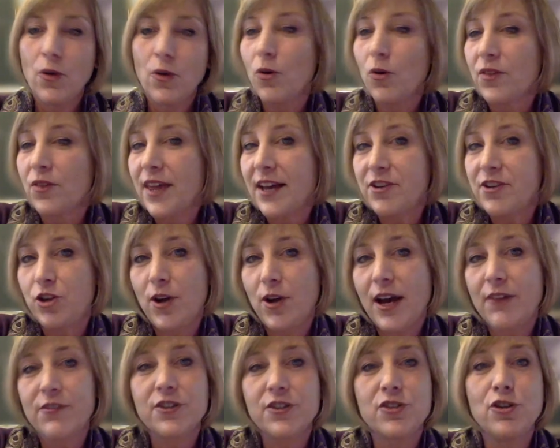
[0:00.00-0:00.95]
or that you
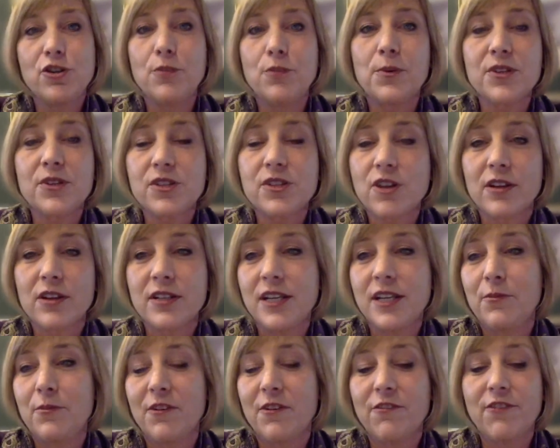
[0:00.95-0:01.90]
have a superstar
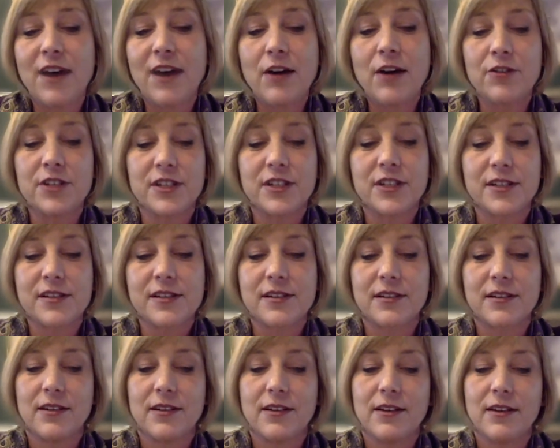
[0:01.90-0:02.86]
team of
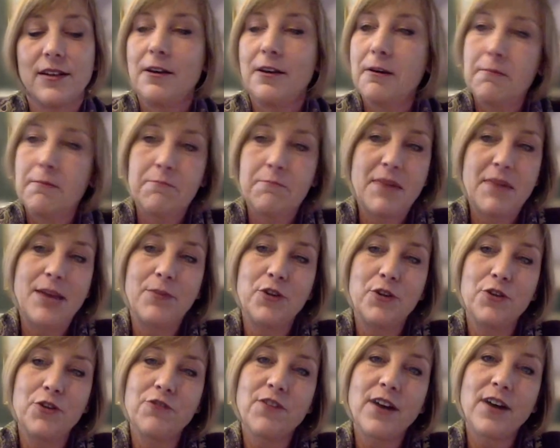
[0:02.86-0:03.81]
founders.
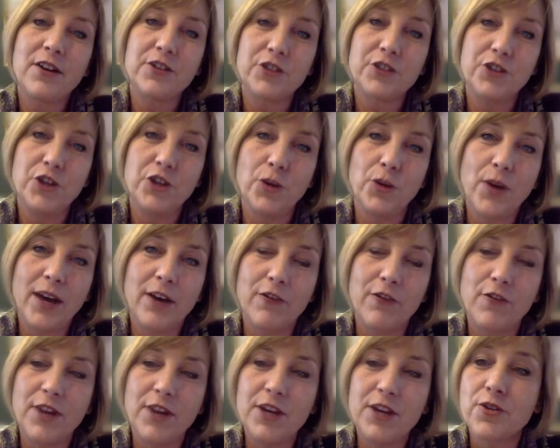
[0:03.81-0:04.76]
Maybe you found a new way
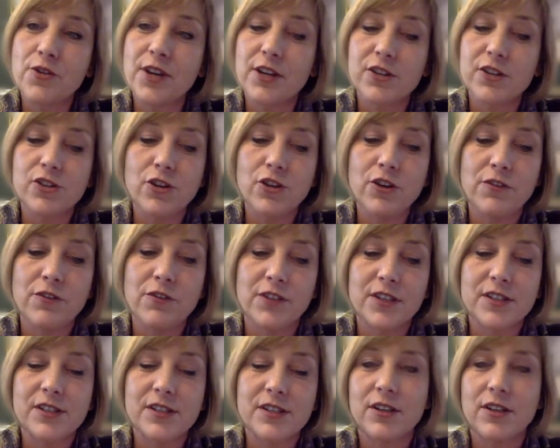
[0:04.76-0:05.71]
of rendering a
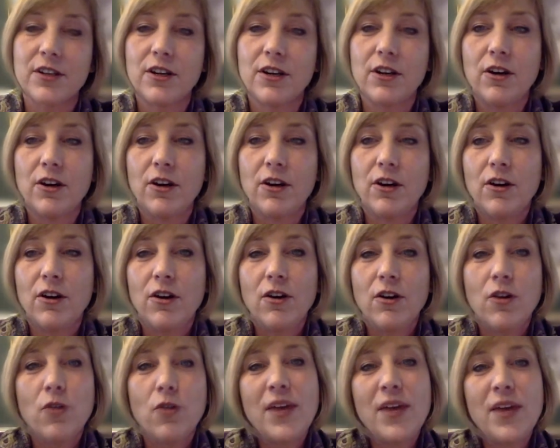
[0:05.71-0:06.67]
service,
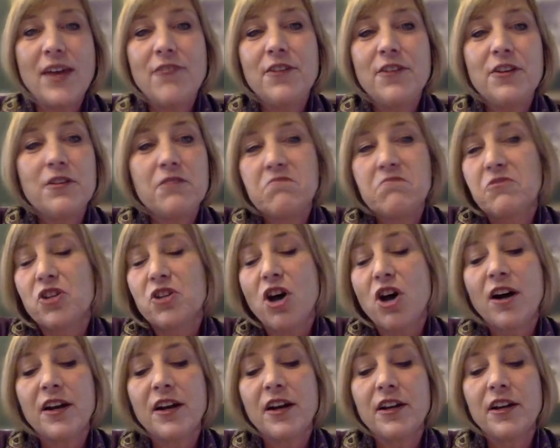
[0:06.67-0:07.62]
or even
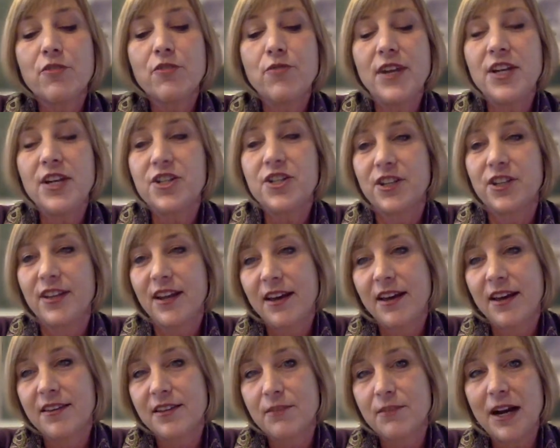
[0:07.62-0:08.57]
targeting a region that
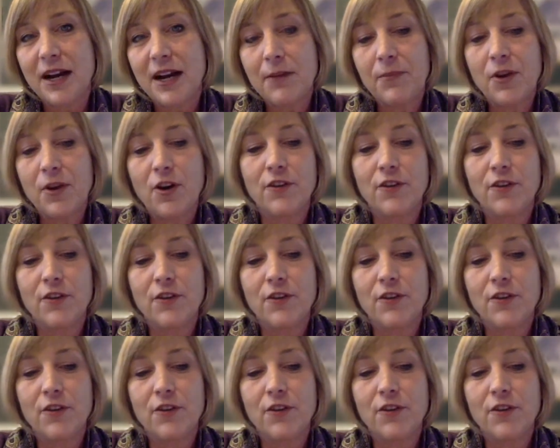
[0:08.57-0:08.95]
others might be